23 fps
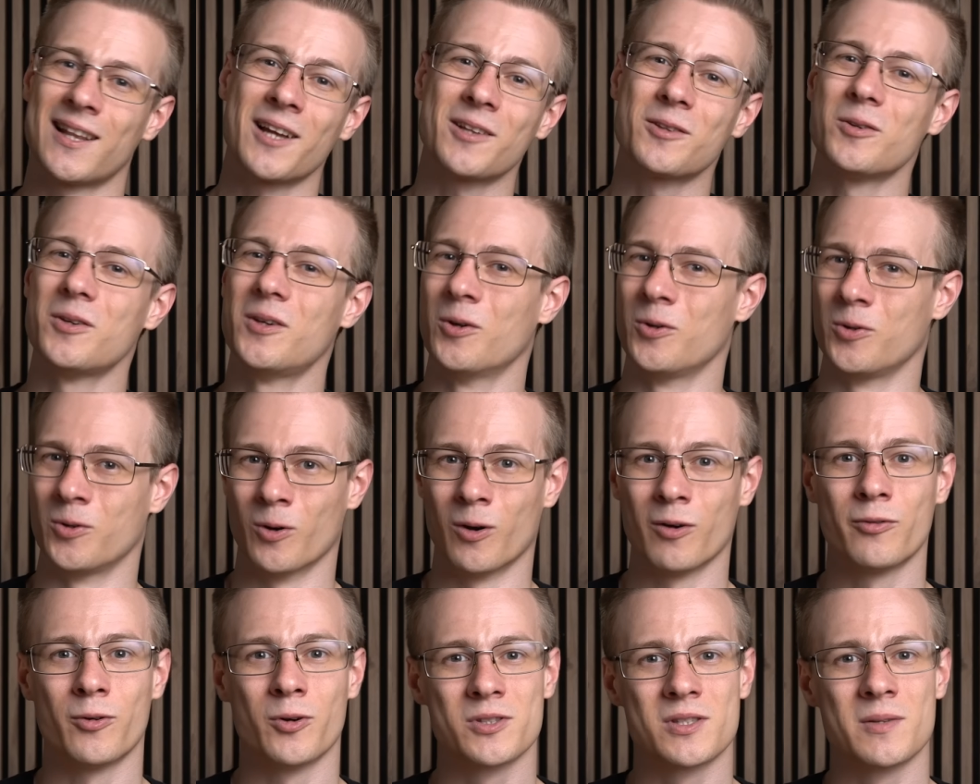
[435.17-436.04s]
like to hear
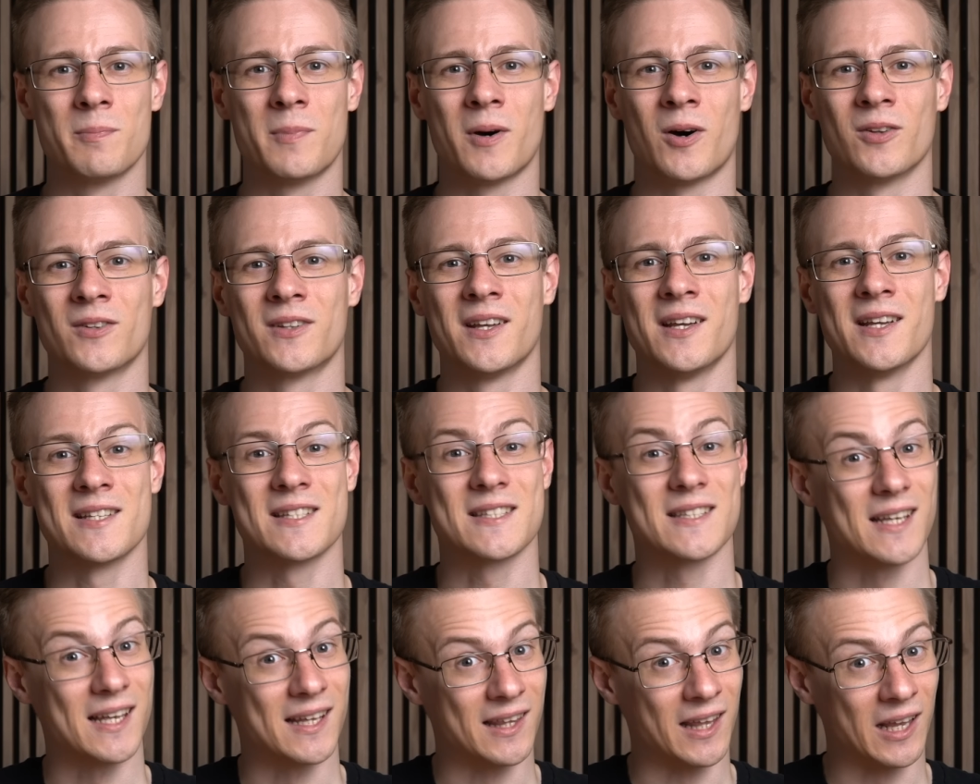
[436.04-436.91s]
your thoughts about
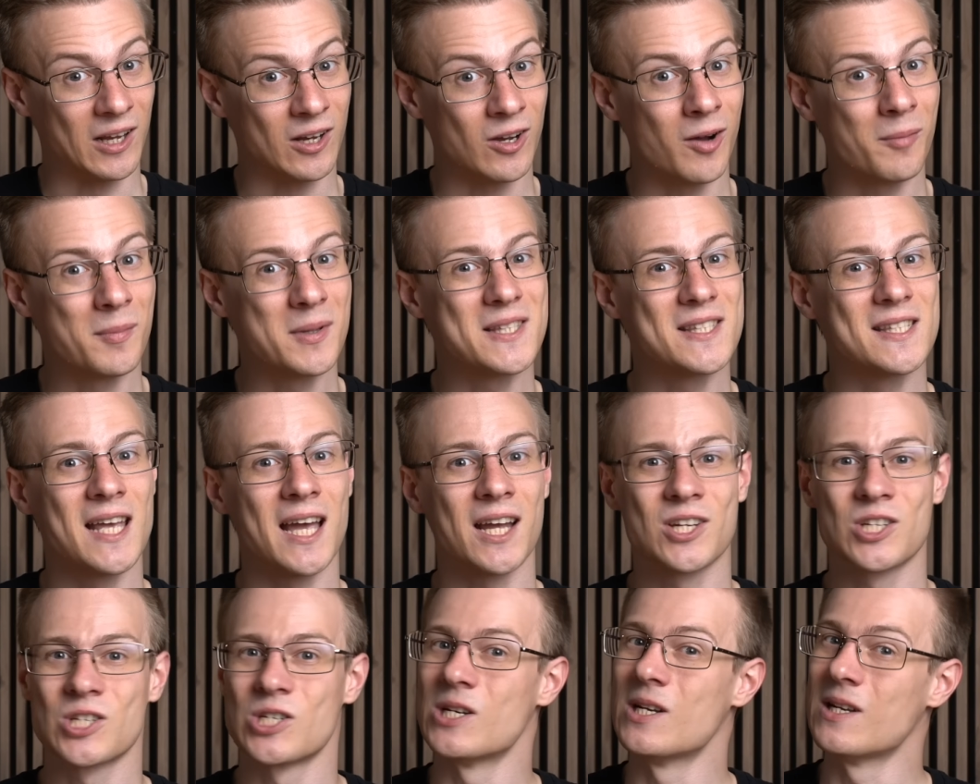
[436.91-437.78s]
this at the comment
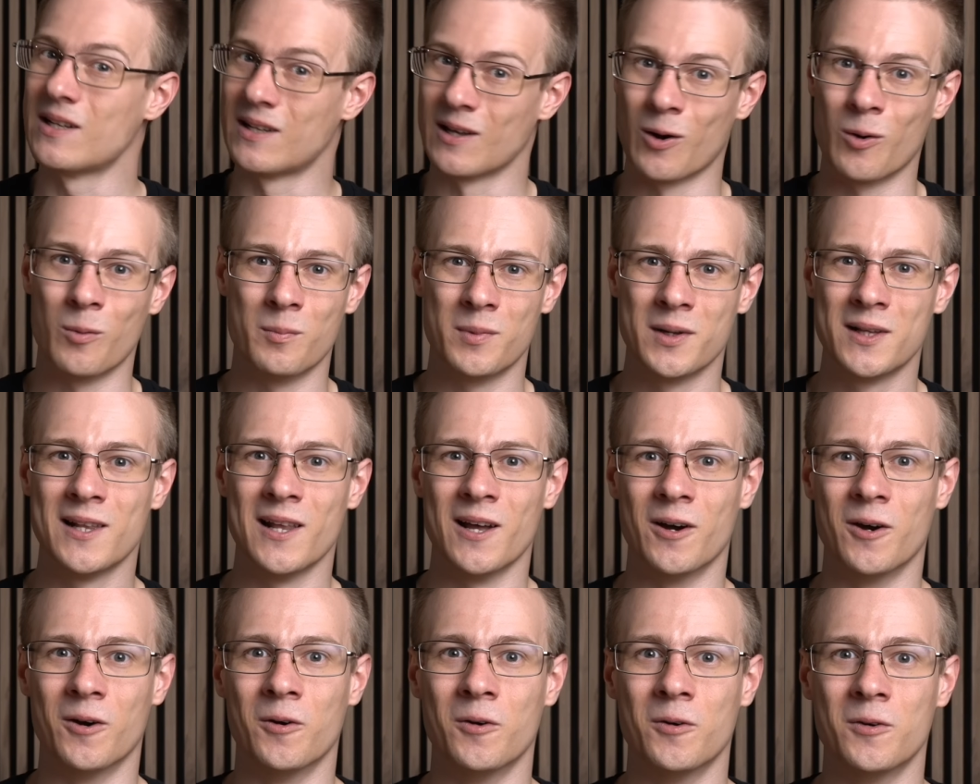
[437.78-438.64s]
section down
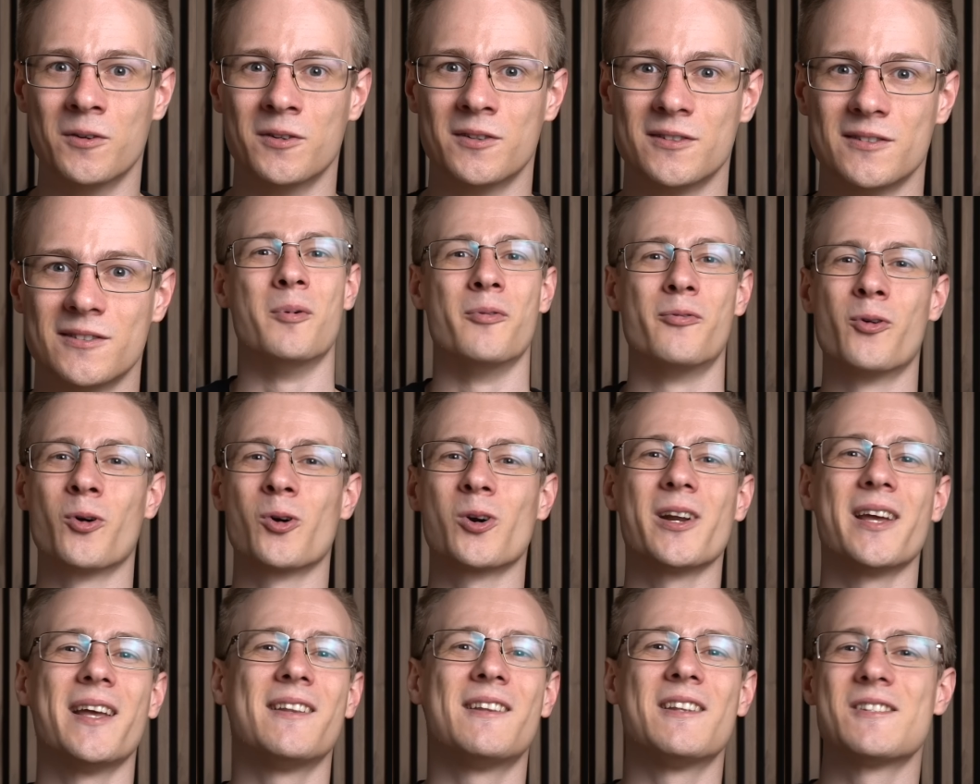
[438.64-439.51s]
below.
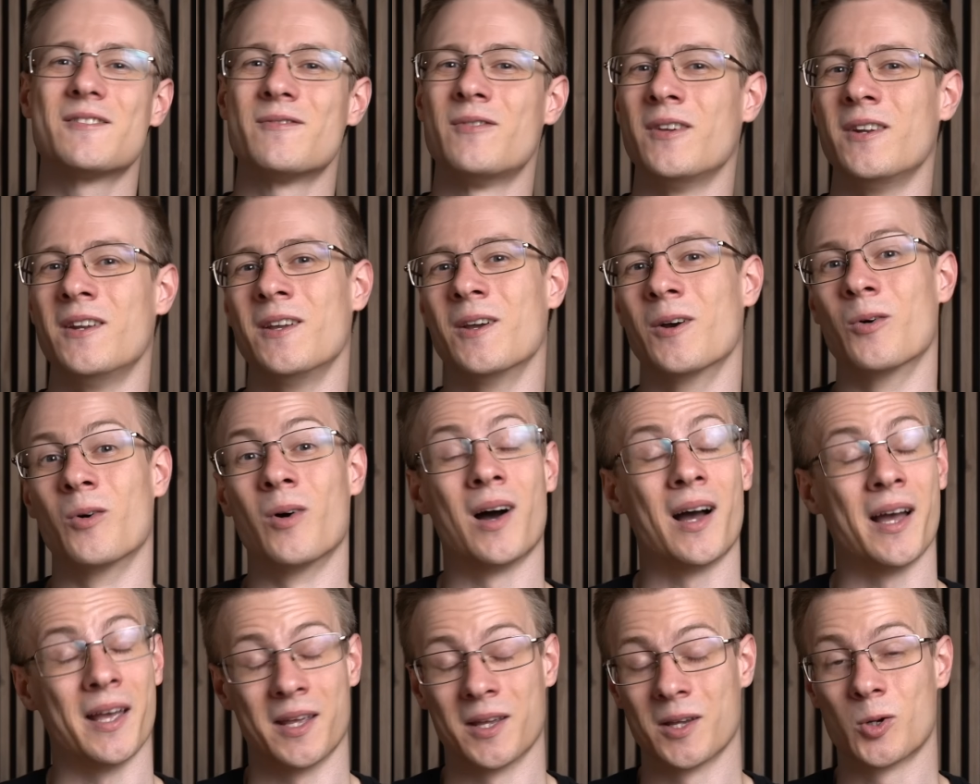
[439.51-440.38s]
Before I end this video,
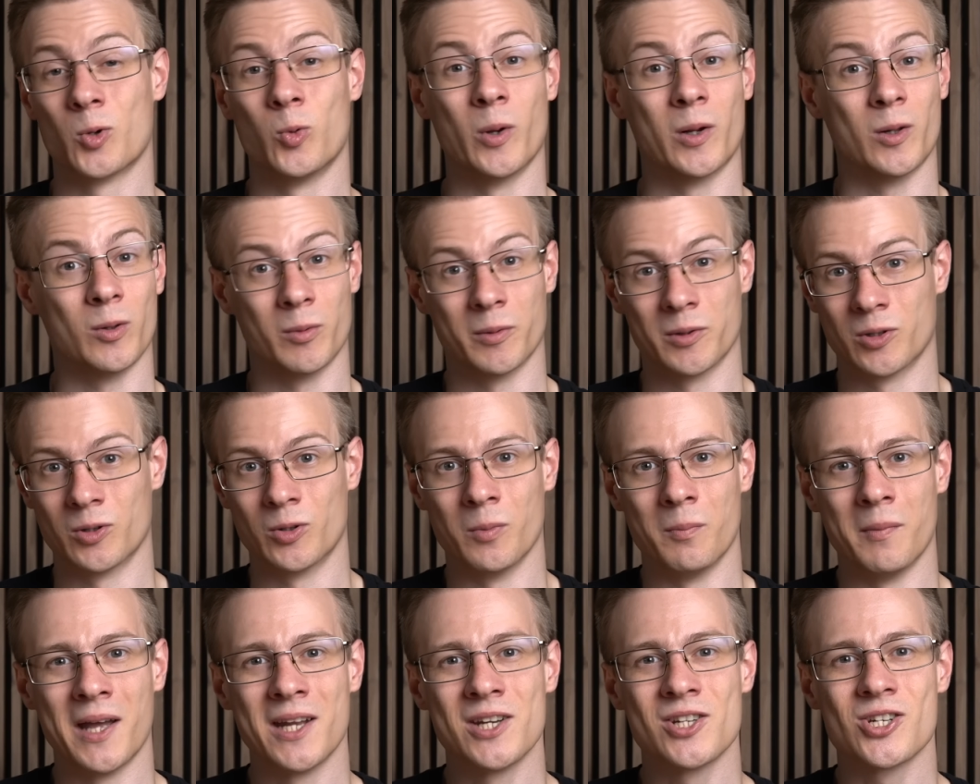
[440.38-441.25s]
I quickly wanted
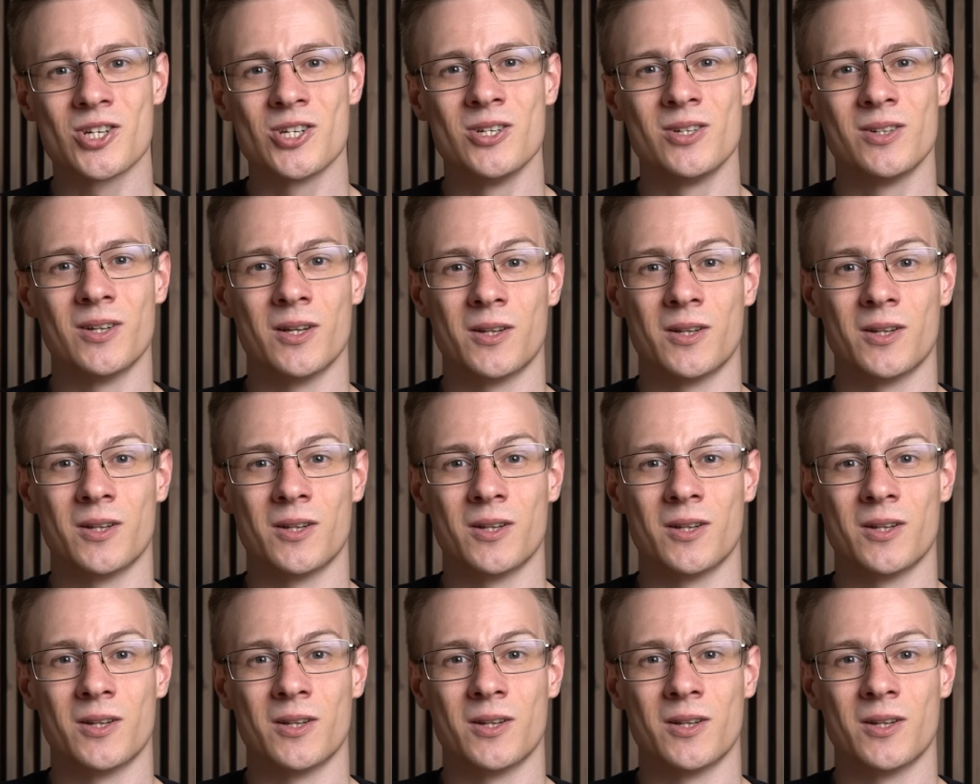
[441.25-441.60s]
to mention